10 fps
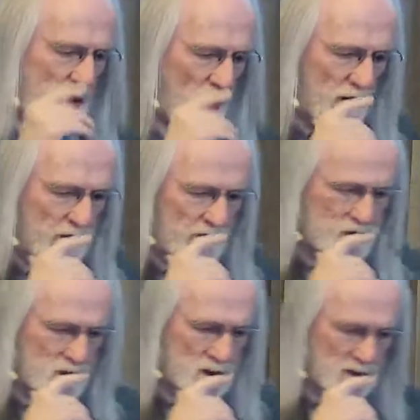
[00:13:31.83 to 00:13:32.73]

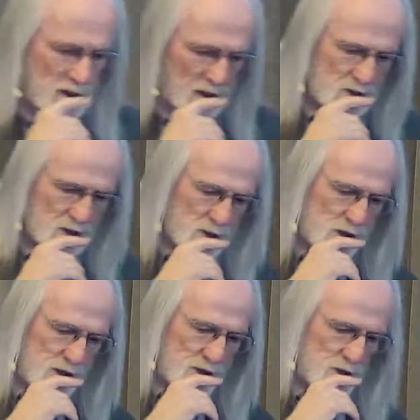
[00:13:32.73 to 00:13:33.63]
artificial intelligence
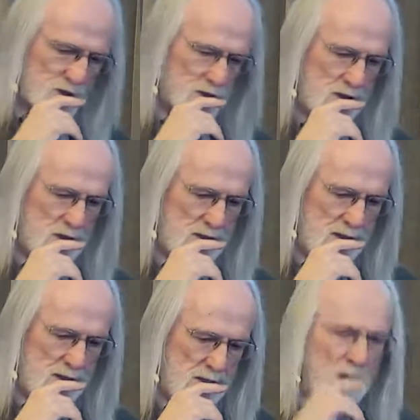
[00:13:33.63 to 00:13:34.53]
researcher
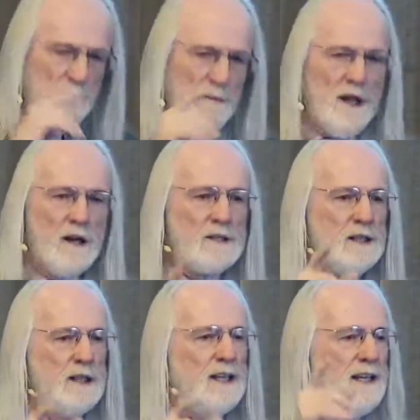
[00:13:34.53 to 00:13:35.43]
plugged it
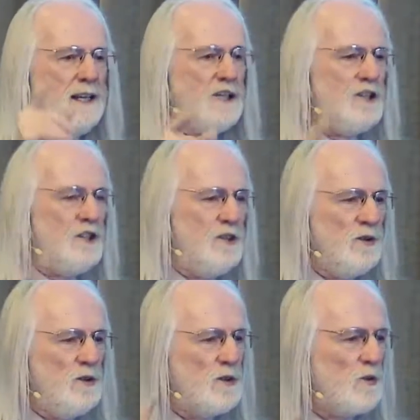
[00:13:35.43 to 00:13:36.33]

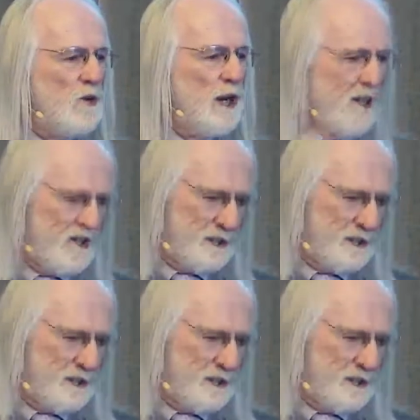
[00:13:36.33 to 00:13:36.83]
into Reddit,